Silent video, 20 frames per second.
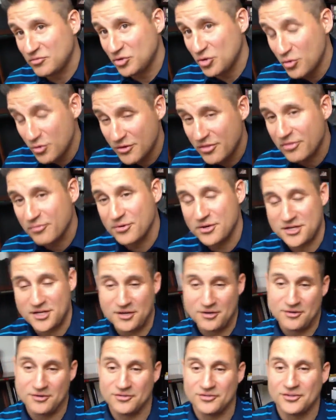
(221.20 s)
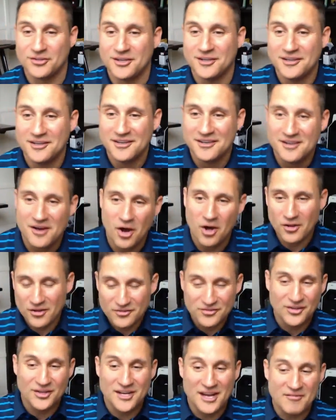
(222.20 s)
two to three years all of
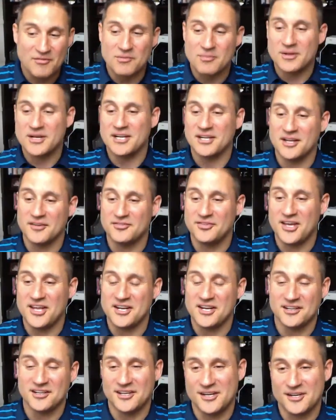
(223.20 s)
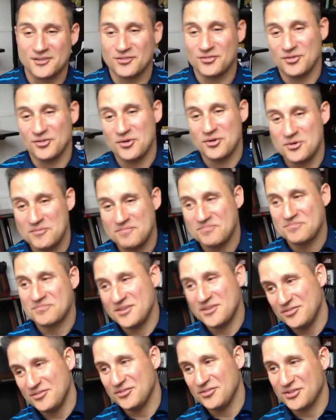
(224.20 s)
a sudden everybody loves analytics. So
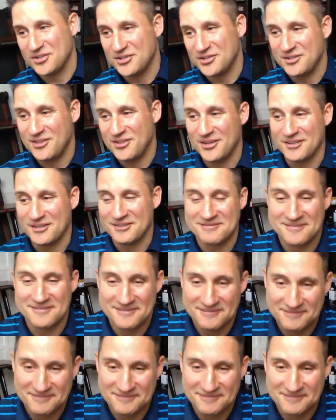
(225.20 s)
this is a good thing.